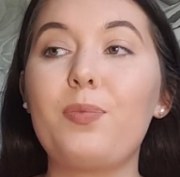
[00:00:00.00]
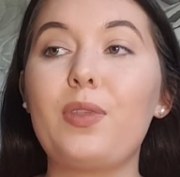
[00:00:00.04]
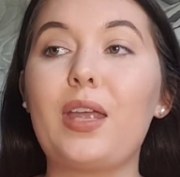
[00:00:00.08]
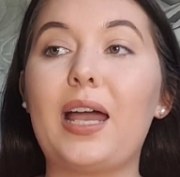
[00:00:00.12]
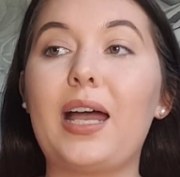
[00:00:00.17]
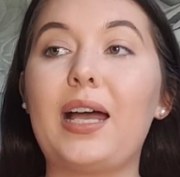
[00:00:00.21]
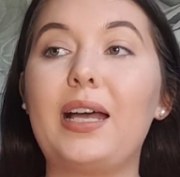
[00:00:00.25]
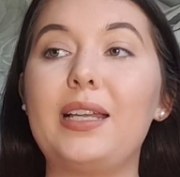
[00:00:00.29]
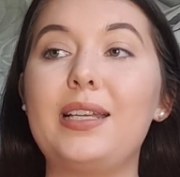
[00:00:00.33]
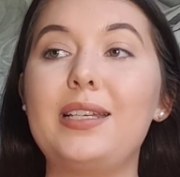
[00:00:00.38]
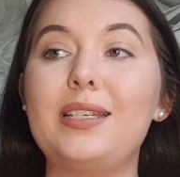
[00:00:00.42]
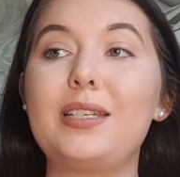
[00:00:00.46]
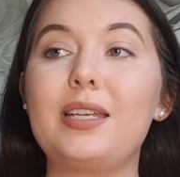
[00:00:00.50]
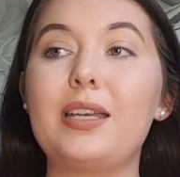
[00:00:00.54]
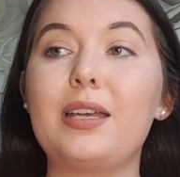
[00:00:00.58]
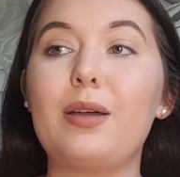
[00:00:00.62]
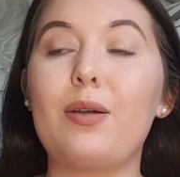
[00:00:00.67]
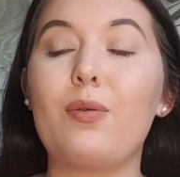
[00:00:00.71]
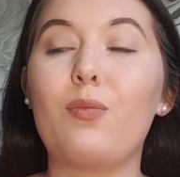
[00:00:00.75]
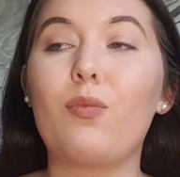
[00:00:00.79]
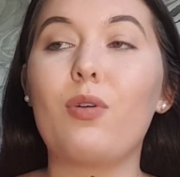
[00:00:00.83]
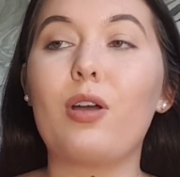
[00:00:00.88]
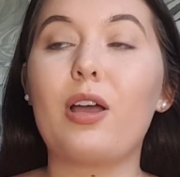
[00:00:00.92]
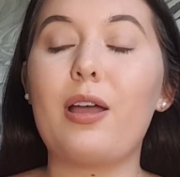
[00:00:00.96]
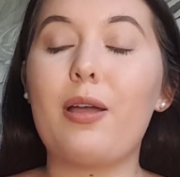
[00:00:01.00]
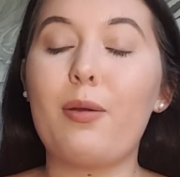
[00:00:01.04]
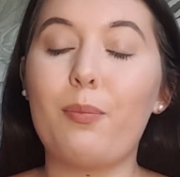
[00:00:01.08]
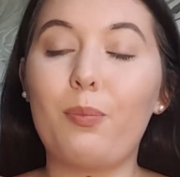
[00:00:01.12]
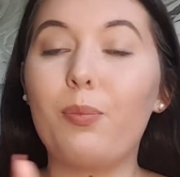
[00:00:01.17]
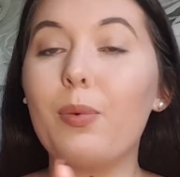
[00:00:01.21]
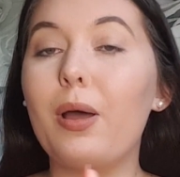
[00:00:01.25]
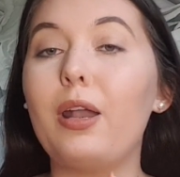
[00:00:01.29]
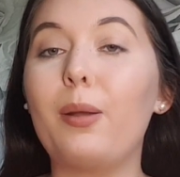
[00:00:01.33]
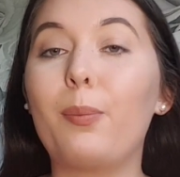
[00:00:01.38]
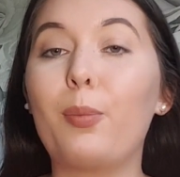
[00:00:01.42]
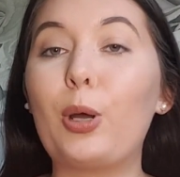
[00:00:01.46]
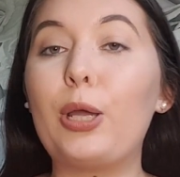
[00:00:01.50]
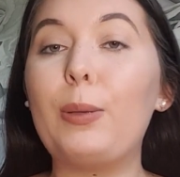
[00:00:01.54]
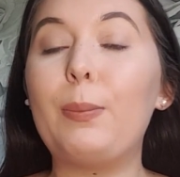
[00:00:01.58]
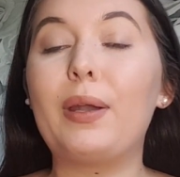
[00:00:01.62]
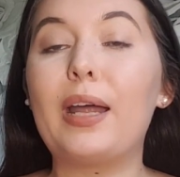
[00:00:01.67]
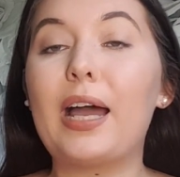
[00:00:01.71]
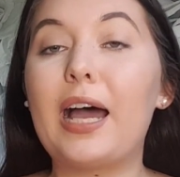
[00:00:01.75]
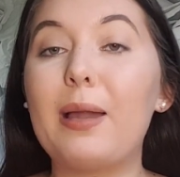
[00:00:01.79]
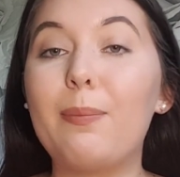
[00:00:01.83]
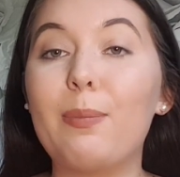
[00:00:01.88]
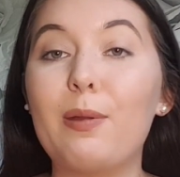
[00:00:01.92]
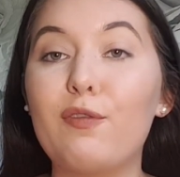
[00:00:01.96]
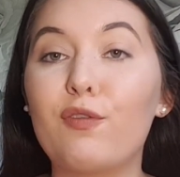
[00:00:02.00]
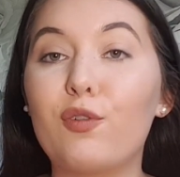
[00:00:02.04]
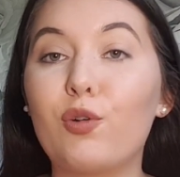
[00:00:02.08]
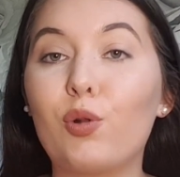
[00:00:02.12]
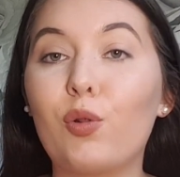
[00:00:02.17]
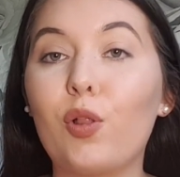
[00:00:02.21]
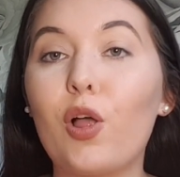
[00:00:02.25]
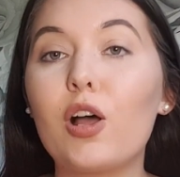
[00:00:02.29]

And an appointment I had before